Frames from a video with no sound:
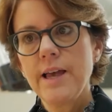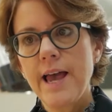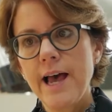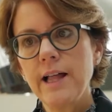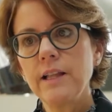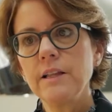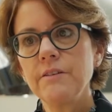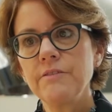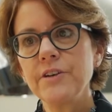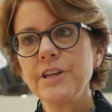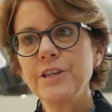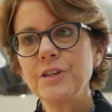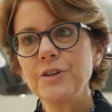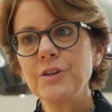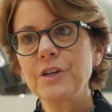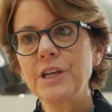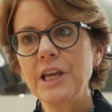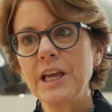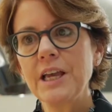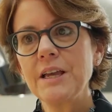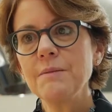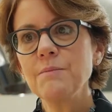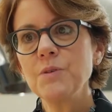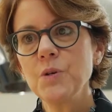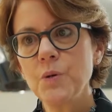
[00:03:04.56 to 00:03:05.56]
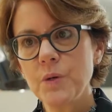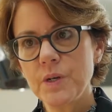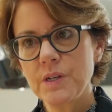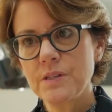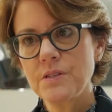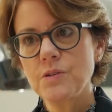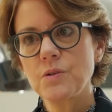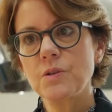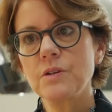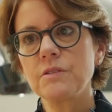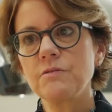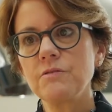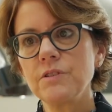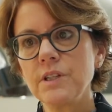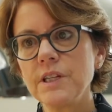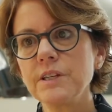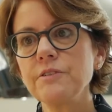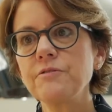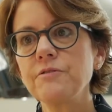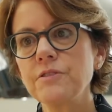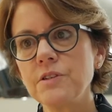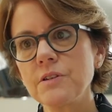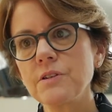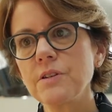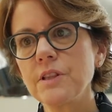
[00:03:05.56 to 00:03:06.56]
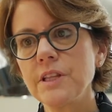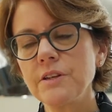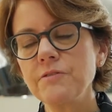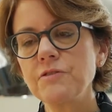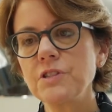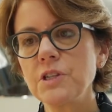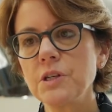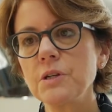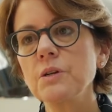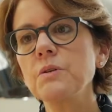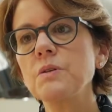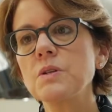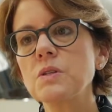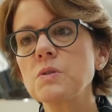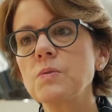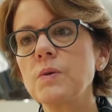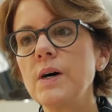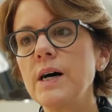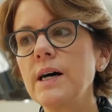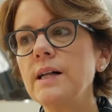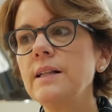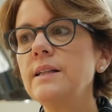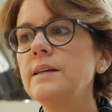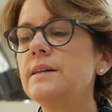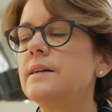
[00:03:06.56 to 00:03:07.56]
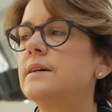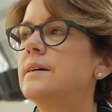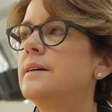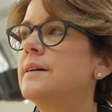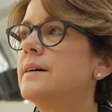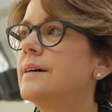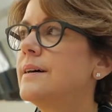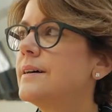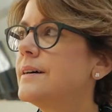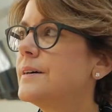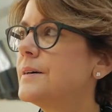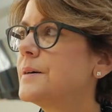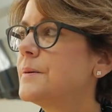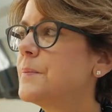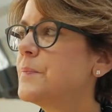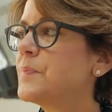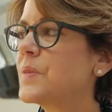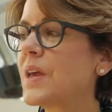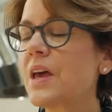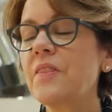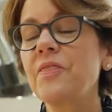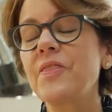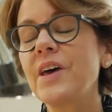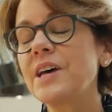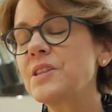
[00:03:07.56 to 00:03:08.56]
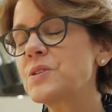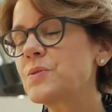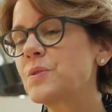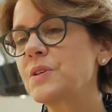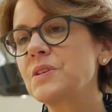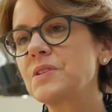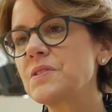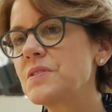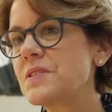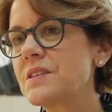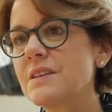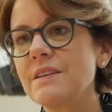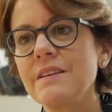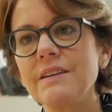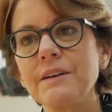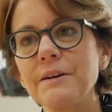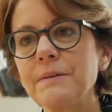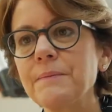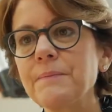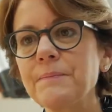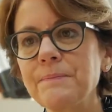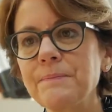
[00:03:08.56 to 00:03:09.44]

elevate your game, who can sort of lift you as well, and that's what you'll see here.